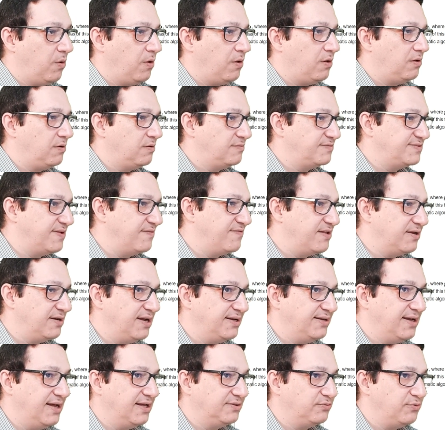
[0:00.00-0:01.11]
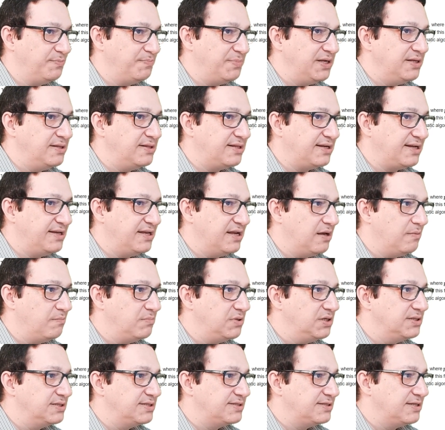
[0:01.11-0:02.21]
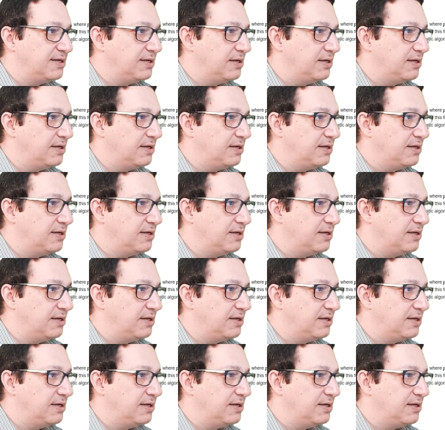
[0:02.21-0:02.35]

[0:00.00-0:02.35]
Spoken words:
Something like that. We print 3 numbers.